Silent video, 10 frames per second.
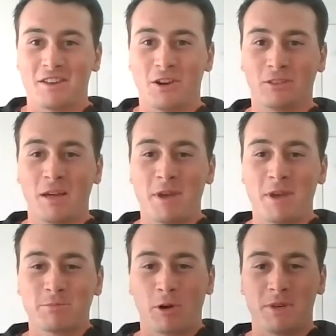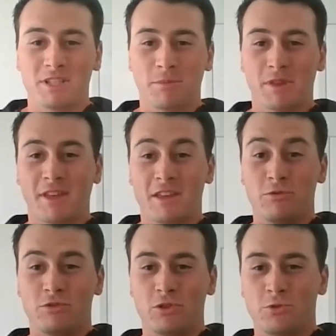let baseball be something that you
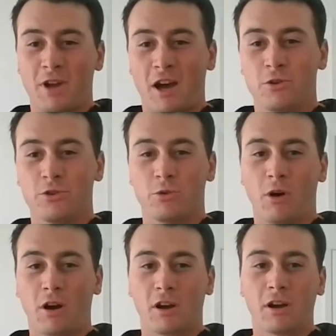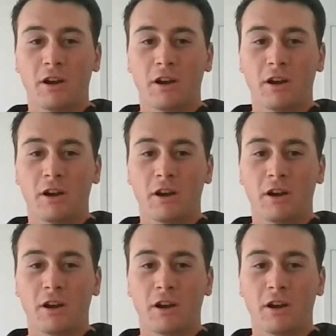do, not who you are.